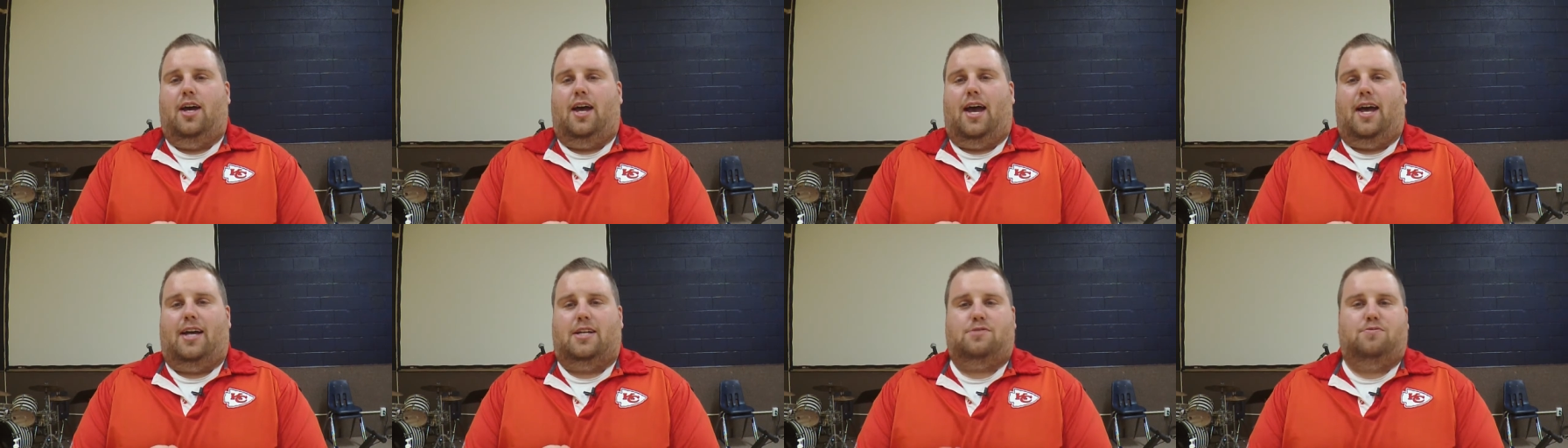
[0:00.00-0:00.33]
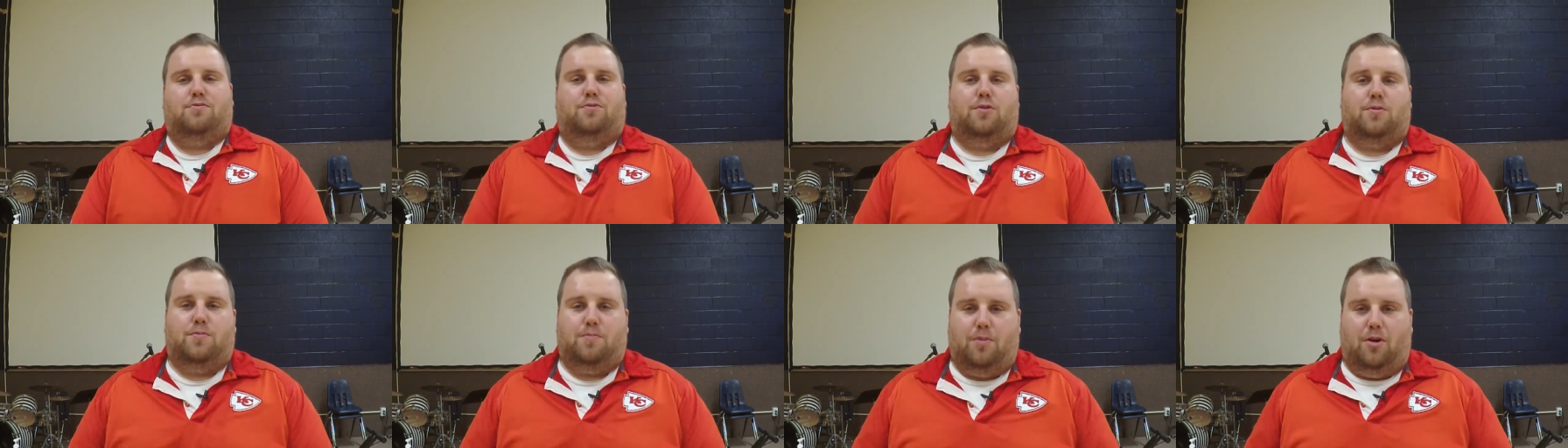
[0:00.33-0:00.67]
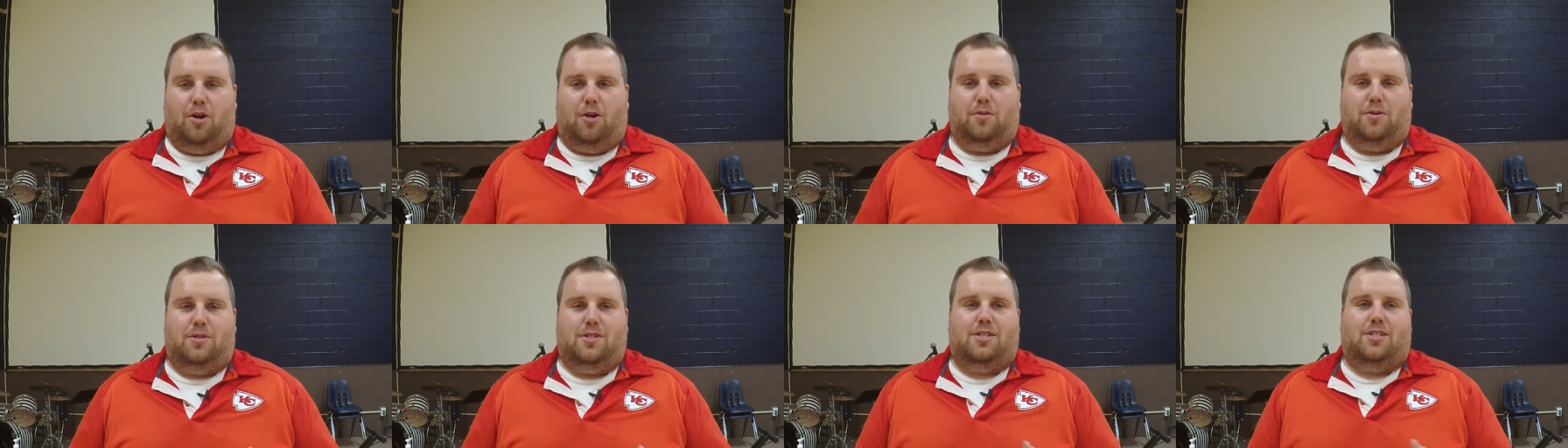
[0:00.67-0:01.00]
as
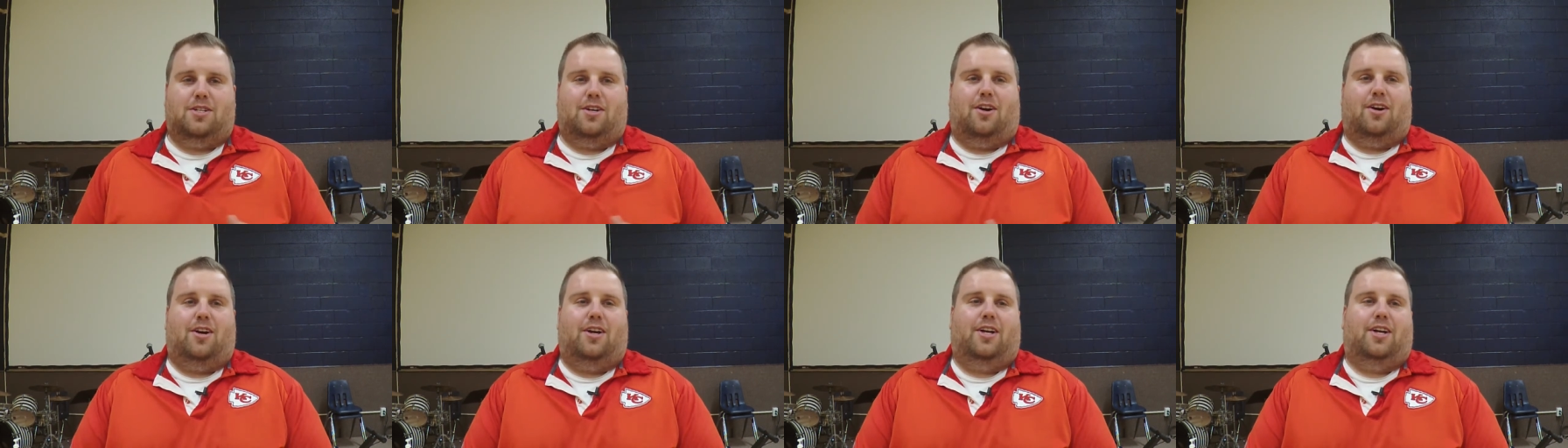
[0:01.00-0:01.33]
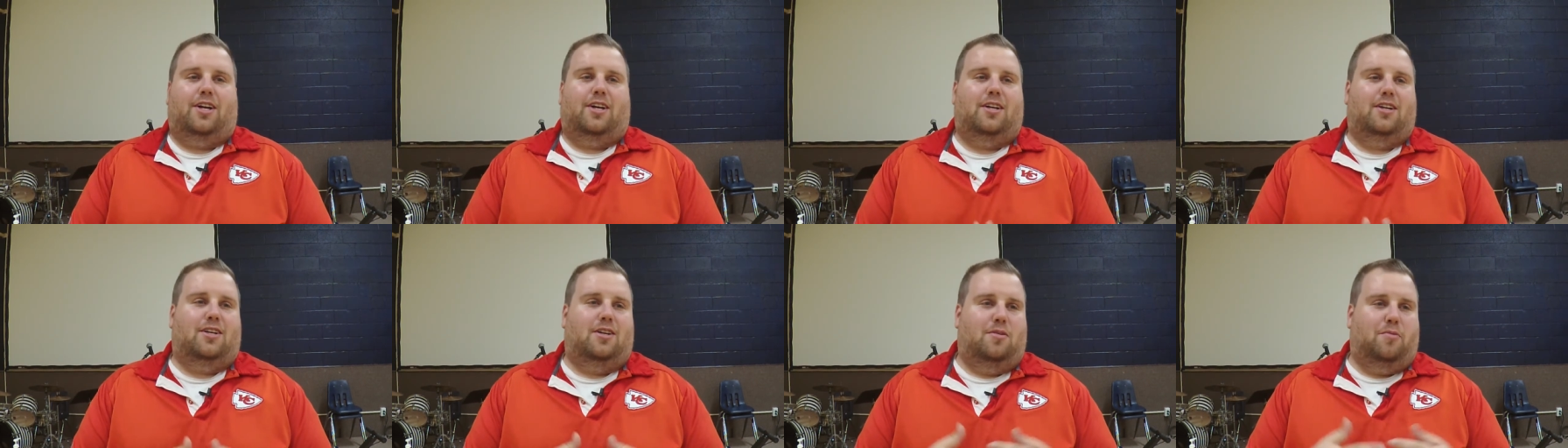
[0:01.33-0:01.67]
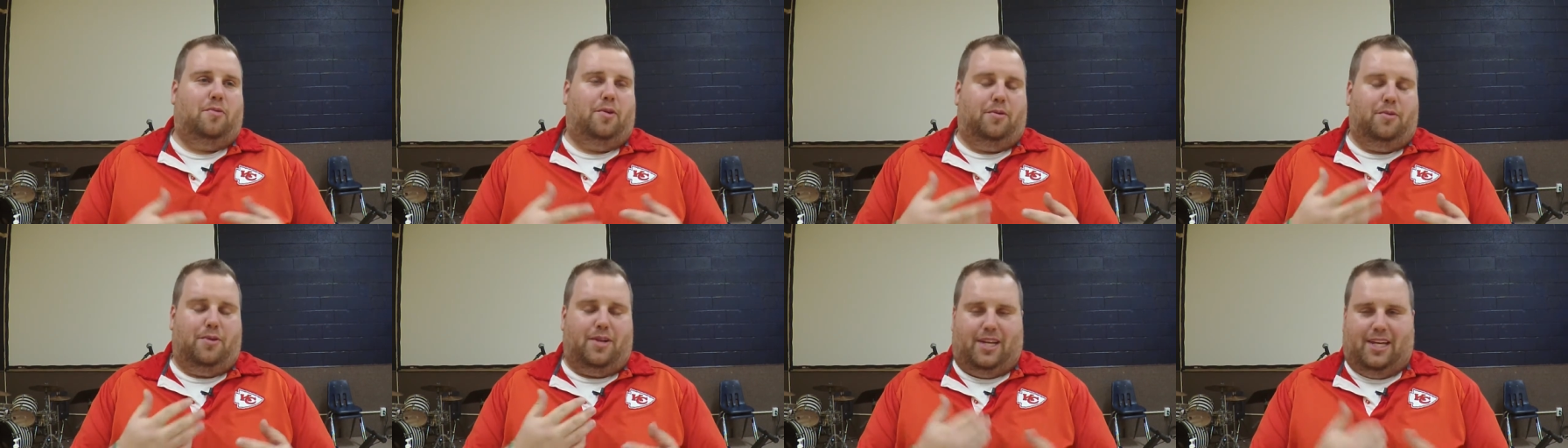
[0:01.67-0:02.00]
football was starting.
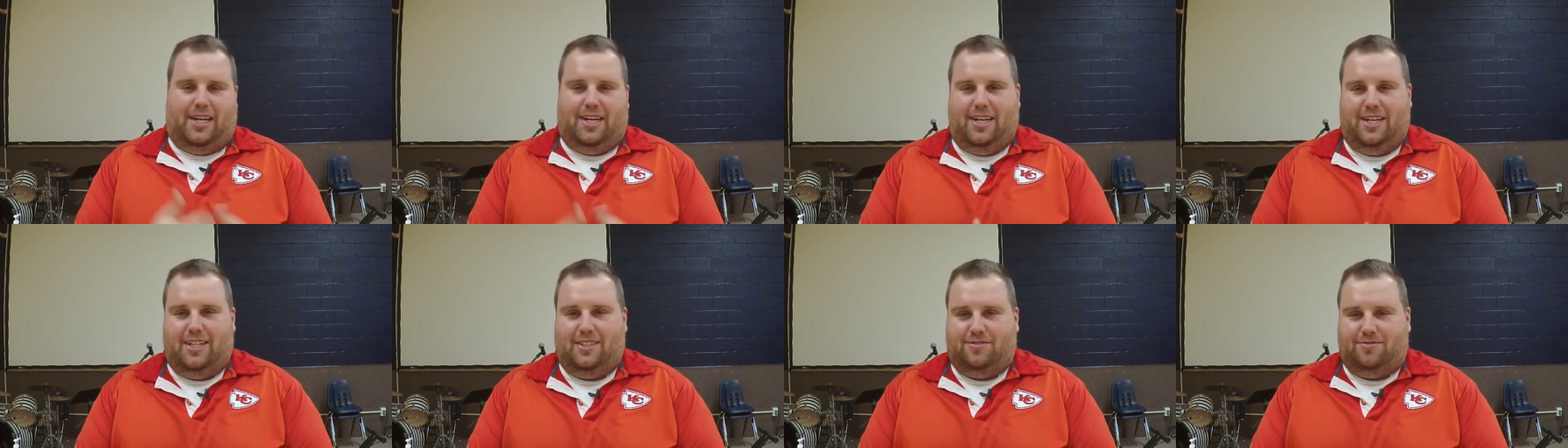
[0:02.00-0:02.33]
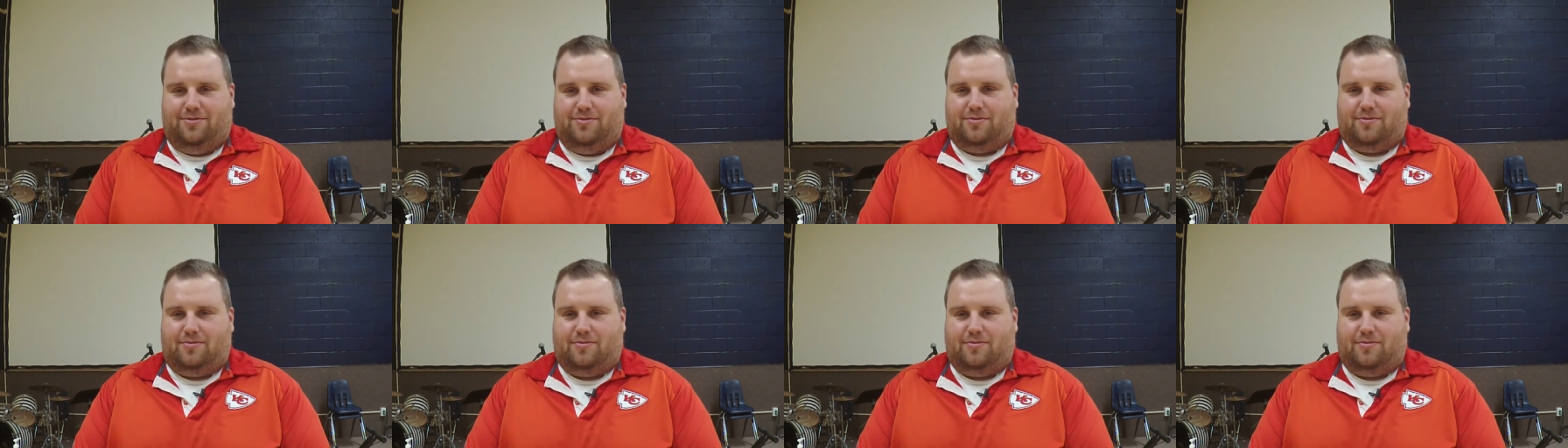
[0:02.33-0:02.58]
We would eat,